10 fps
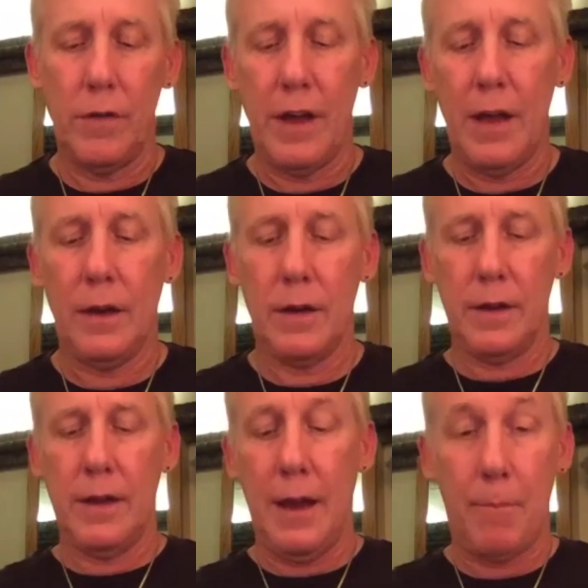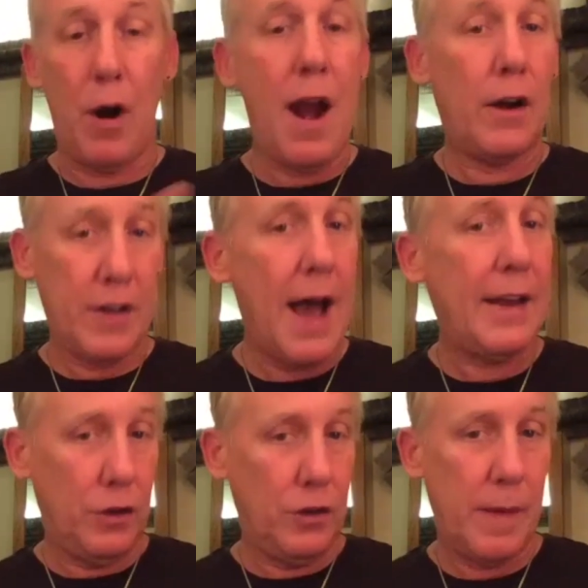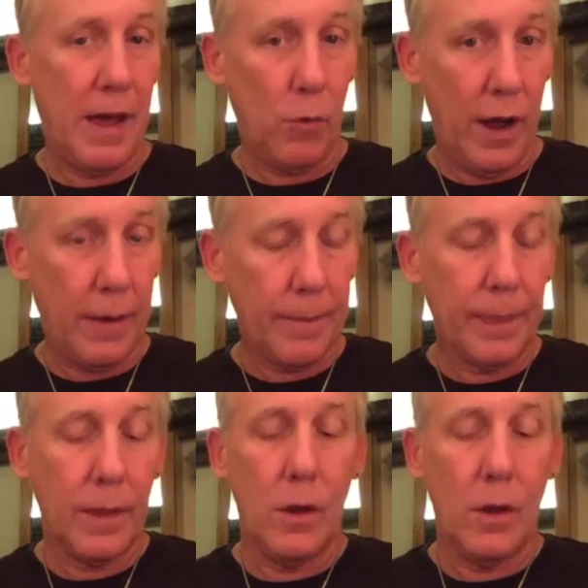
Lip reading: So that, prior to iTunes, by the way,